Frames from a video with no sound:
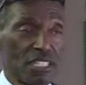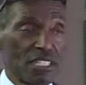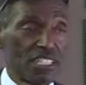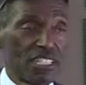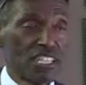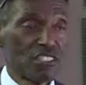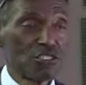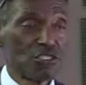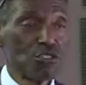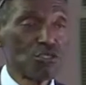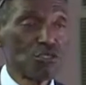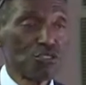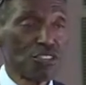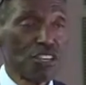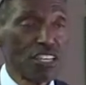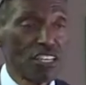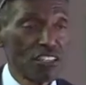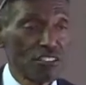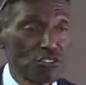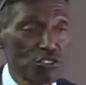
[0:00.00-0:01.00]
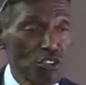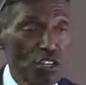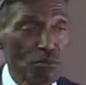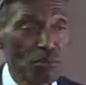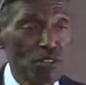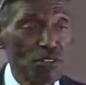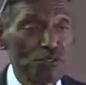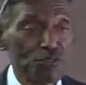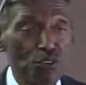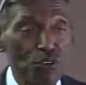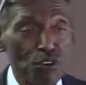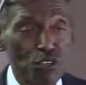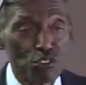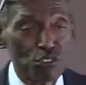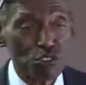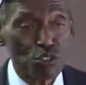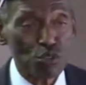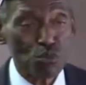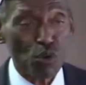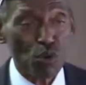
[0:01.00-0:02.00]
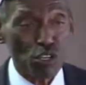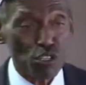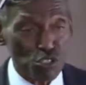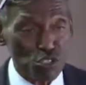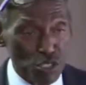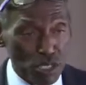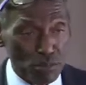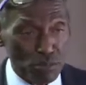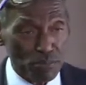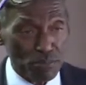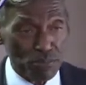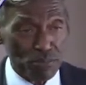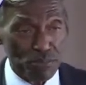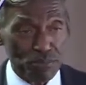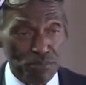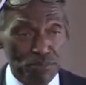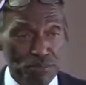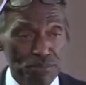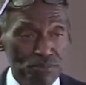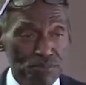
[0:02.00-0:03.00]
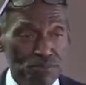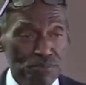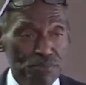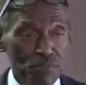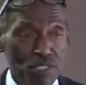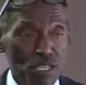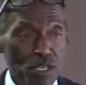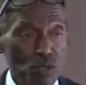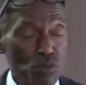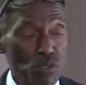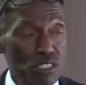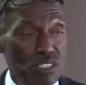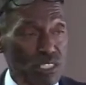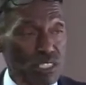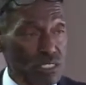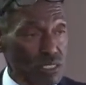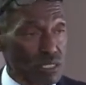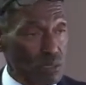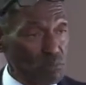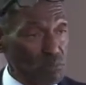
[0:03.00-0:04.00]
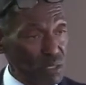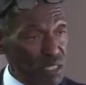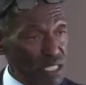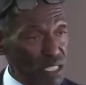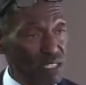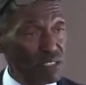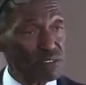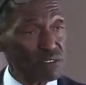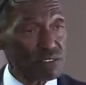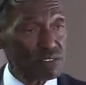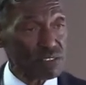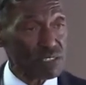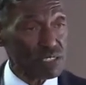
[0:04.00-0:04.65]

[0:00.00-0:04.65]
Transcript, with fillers: There's two things you're going to be forced to worship, which is the beast